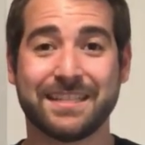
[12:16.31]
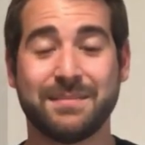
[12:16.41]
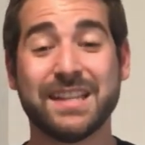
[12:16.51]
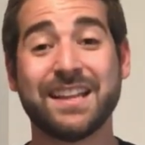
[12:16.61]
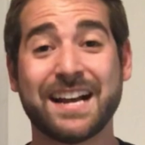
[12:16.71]

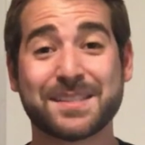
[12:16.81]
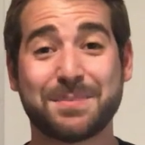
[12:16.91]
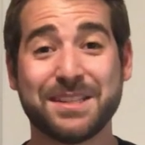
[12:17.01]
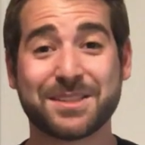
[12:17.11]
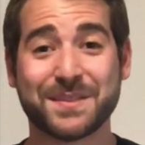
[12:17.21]
My last
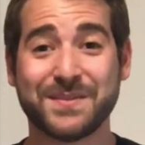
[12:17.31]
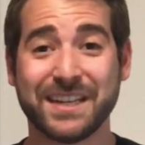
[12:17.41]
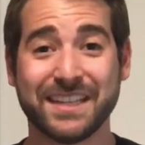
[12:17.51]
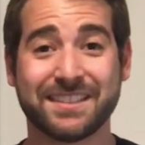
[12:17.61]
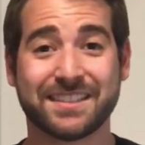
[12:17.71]
piece of
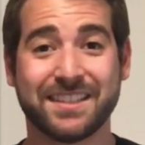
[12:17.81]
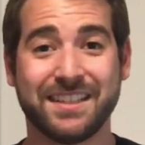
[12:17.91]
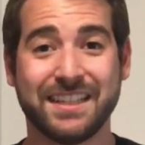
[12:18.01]
advice